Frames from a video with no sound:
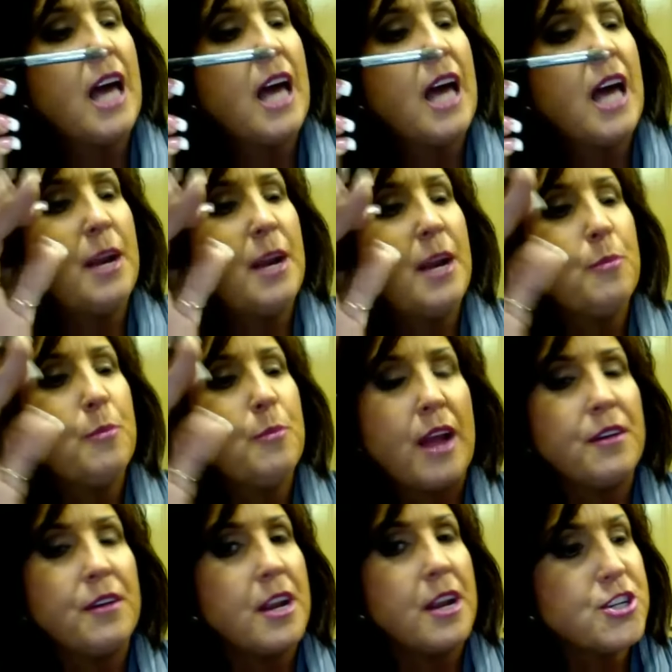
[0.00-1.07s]
got a brown
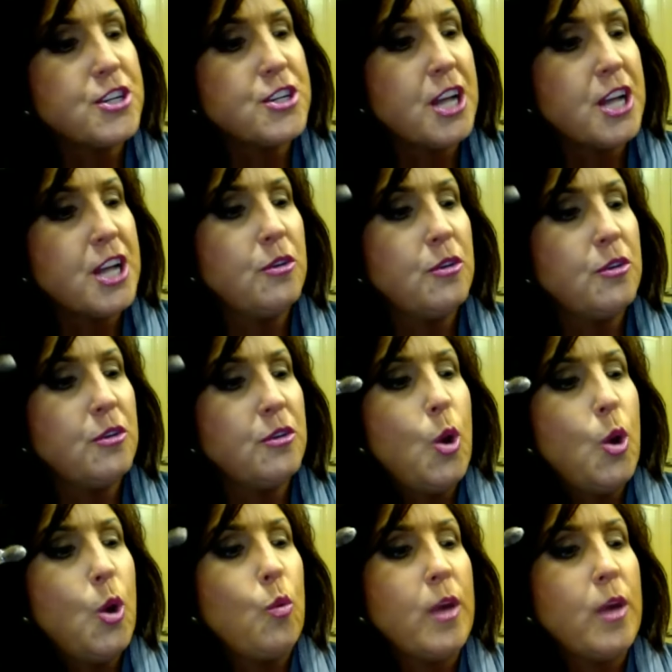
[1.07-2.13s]
undertone
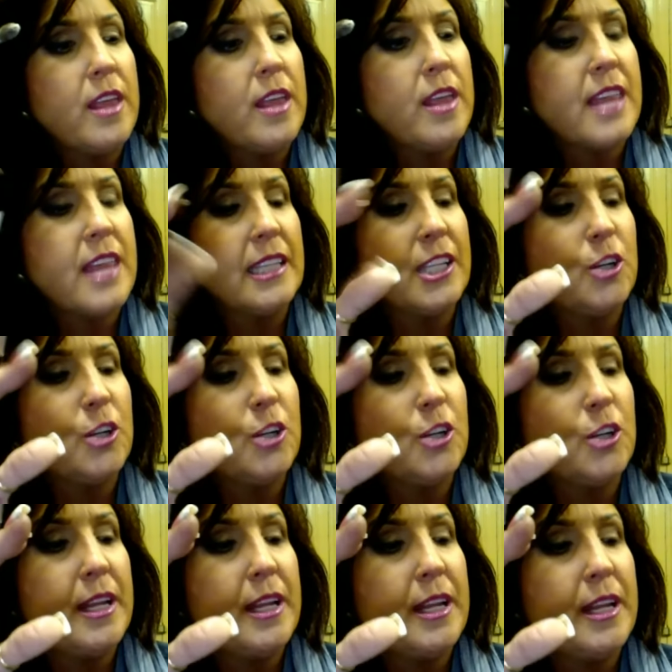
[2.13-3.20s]
with a little bit of